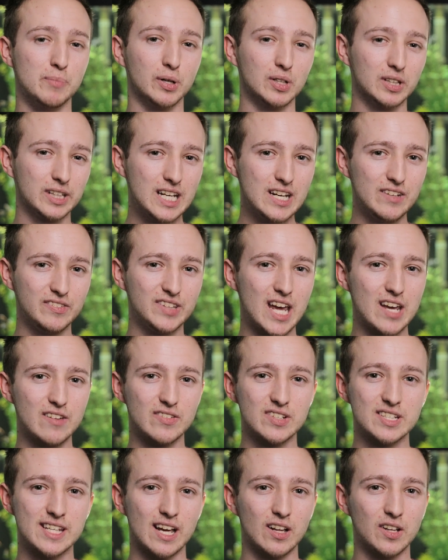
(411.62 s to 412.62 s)
believe they
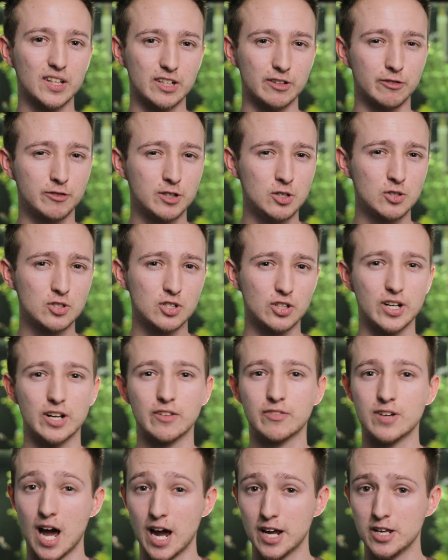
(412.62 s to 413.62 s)
even sell a diffuser.
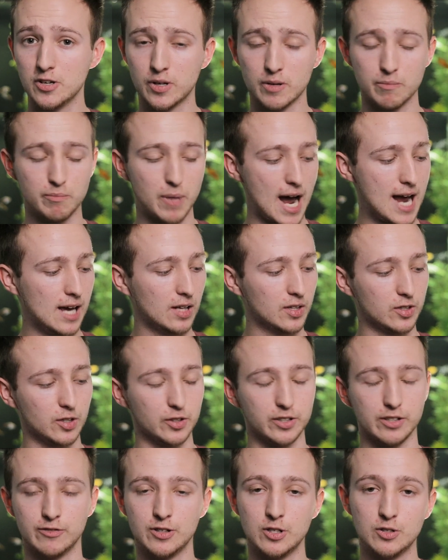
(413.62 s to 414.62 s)
If not, you can buy a little
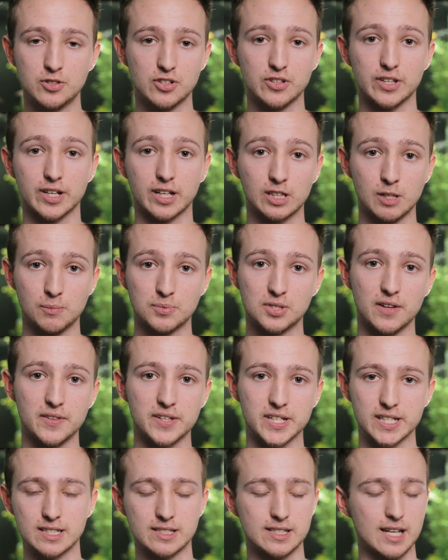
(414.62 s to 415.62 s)
diffuser that clips on
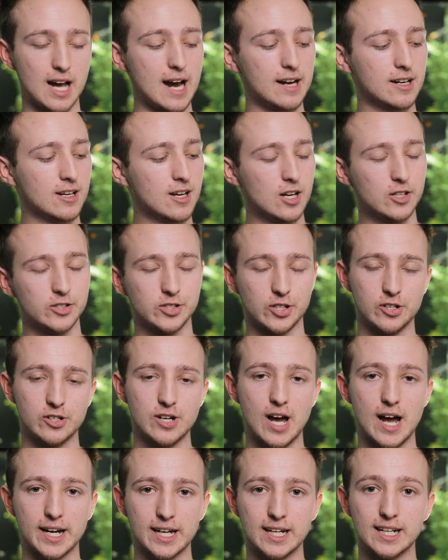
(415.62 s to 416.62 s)
the inside, so you're
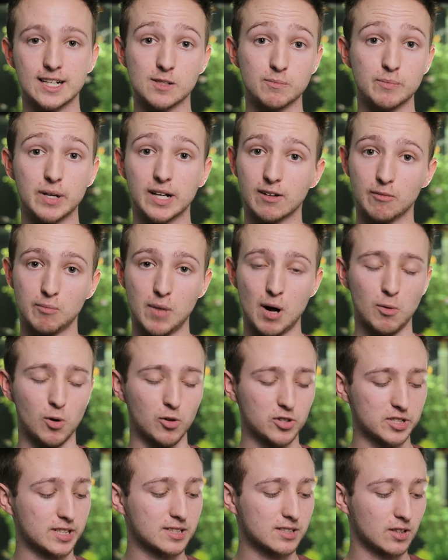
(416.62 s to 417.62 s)
not getting as big of
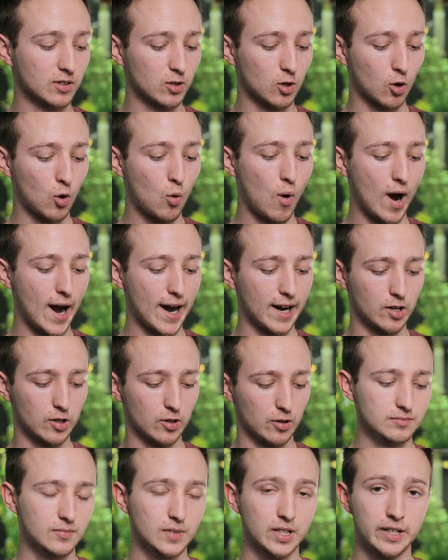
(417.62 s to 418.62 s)
bubbles and it's a little quieter.
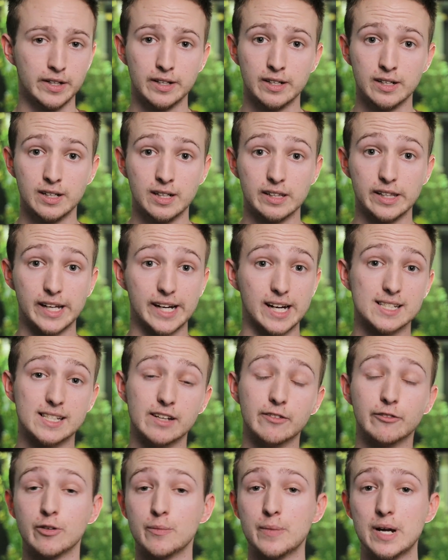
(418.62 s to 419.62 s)
Like I
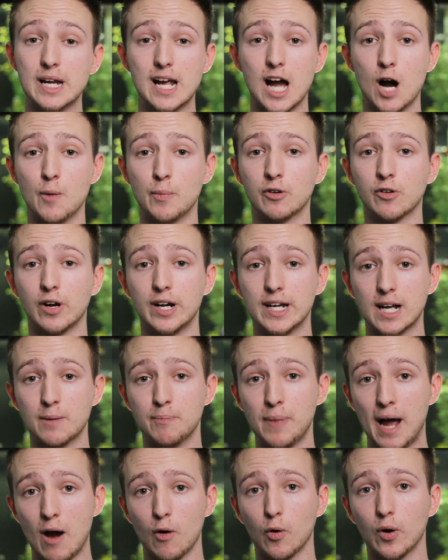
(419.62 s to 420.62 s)
said, for me, I'll be running a
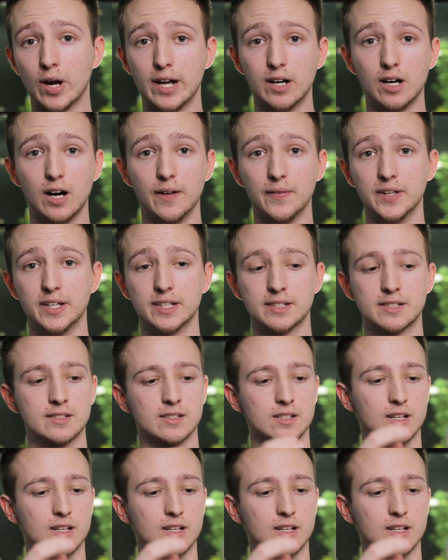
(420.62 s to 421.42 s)
power head on this